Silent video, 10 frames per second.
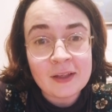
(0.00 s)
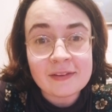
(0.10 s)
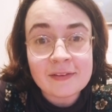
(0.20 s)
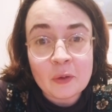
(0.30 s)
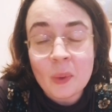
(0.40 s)

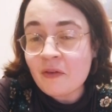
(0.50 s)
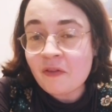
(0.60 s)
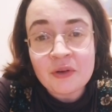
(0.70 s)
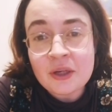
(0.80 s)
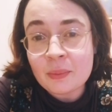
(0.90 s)
So when
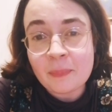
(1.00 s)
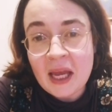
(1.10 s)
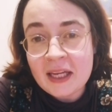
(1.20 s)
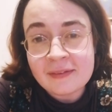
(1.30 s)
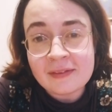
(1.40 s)
Frida was
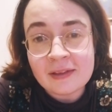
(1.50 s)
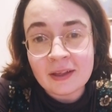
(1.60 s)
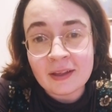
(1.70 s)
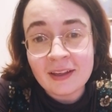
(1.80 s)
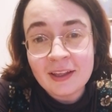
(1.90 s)

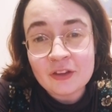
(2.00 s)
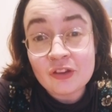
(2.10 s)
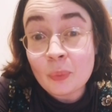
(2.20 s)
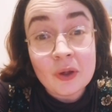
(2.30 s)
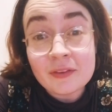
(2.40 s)
painting,
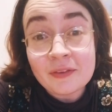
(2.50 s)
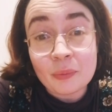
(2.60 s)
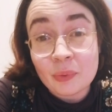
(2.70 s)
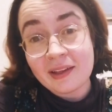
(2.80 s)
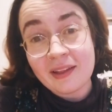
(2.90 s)
she wasn't
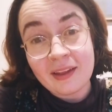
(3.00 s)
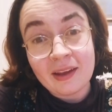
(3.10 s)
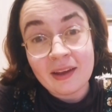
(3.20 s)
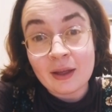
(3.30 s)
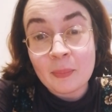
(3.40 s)
really
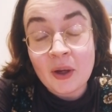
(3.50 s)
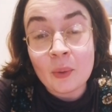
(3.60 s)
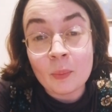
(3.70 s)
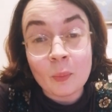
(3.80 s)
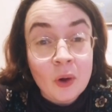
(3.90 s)
thinking
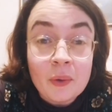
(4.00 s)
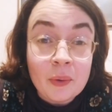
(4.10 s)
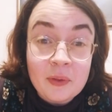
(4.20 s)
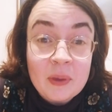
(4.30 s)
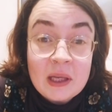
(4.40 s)
about what
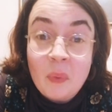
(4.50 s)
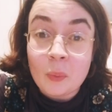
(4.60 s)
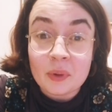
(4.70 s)
other people